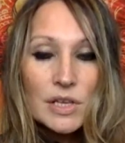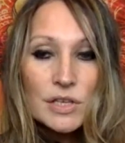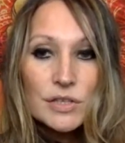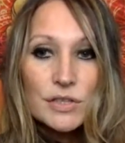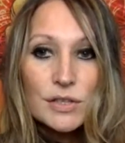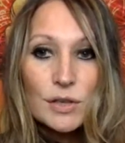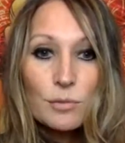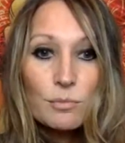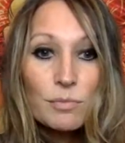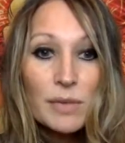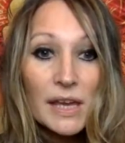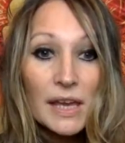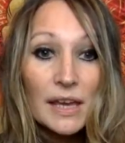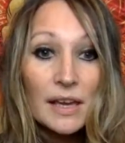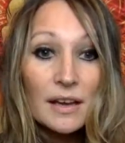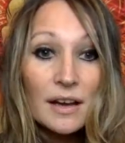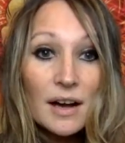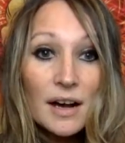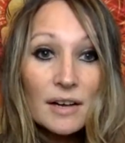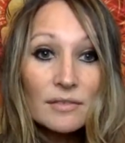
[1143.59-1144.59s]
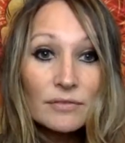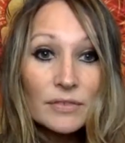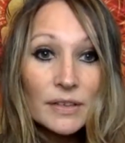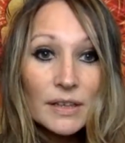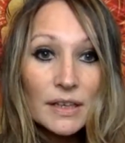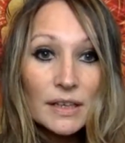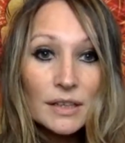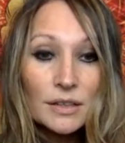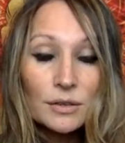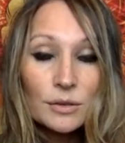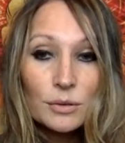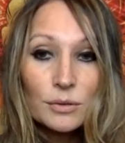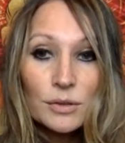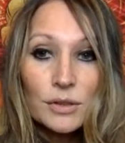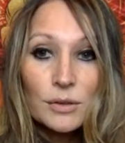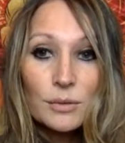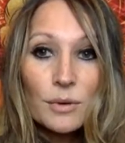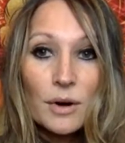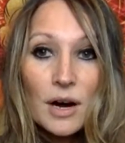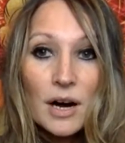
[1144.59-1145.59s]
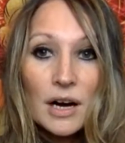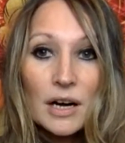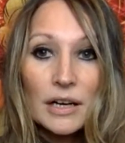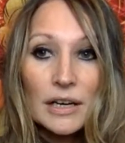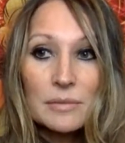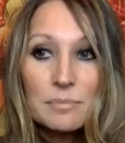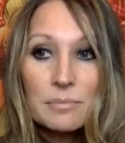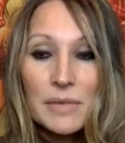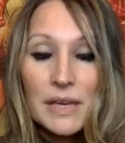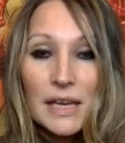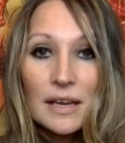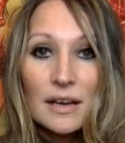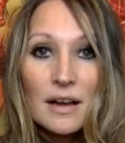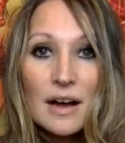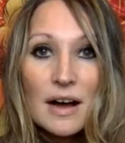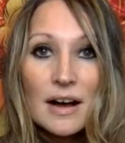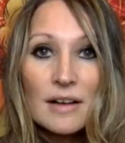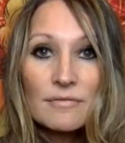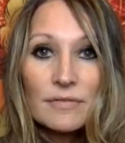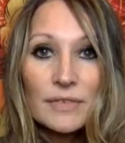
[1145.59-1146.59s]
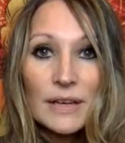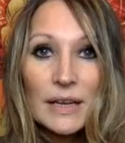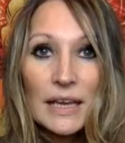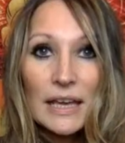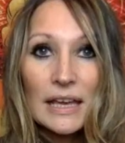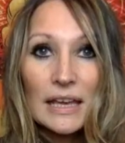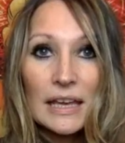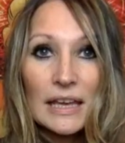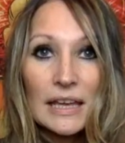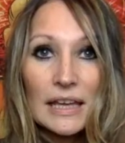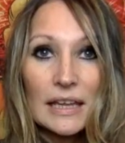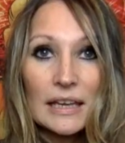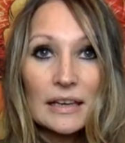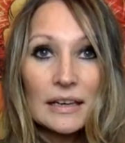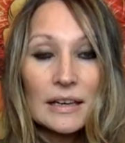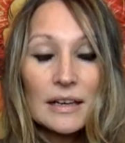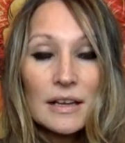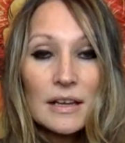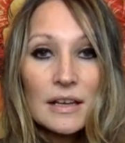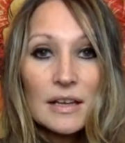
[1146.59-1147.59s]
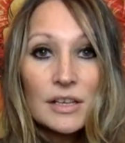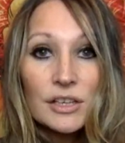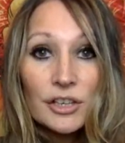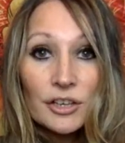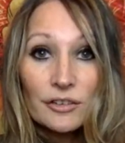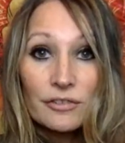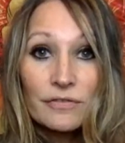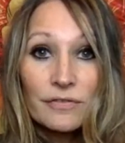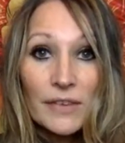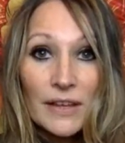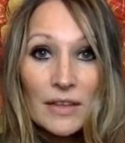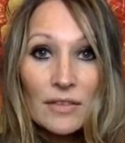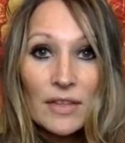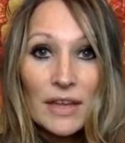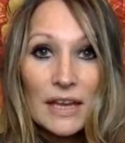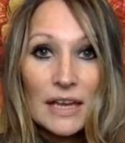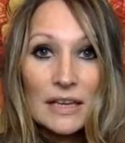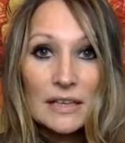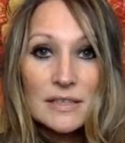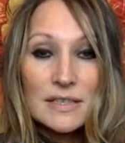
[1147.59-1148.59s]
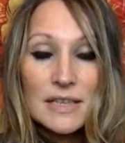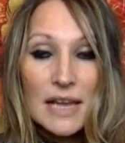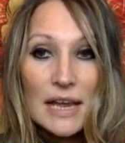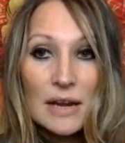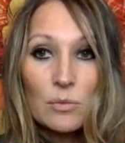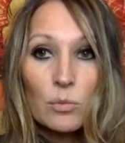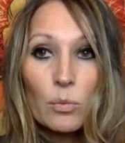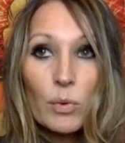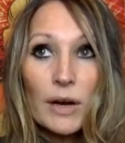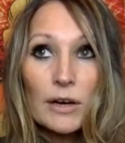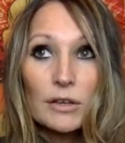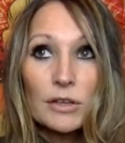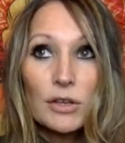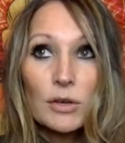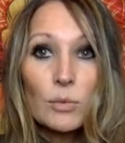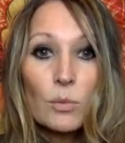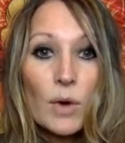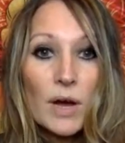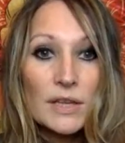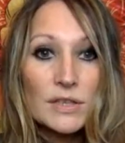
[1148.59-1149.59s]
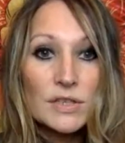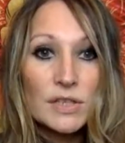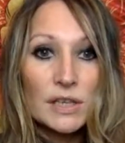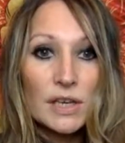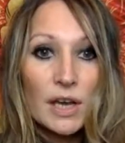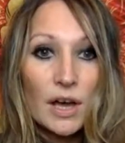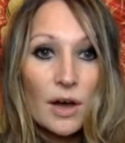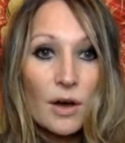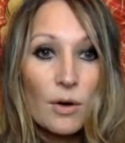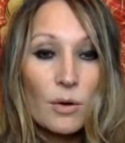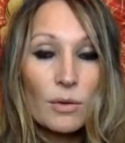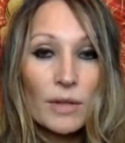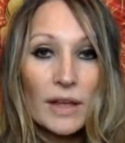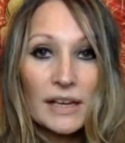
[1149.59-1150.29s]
So being confident in who you are and being confident in your feelings and where you want to go.